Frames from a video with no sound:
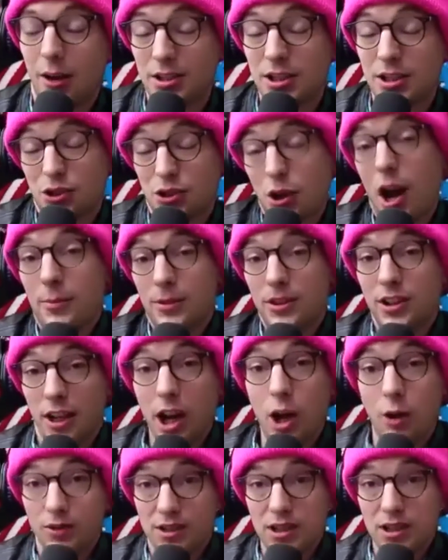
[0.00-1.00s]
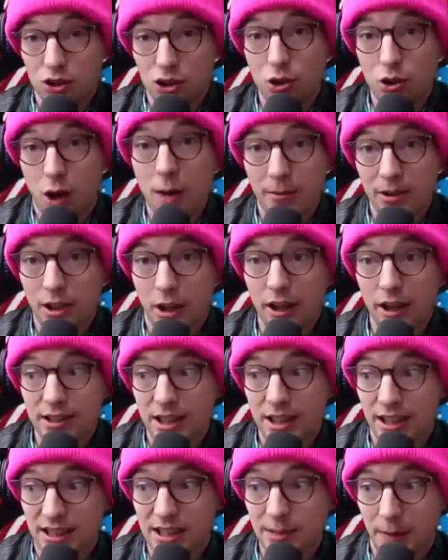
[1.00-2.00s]
it's a
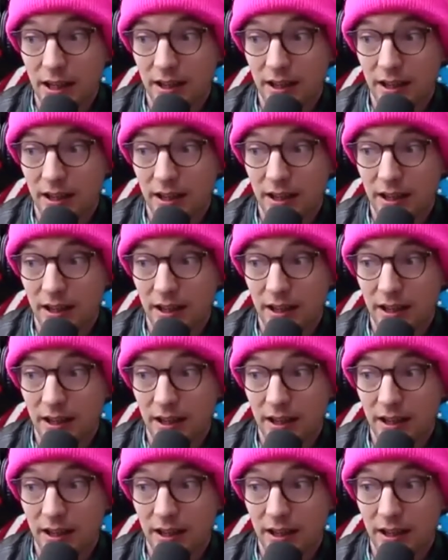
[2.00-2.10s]
traumatizing experience.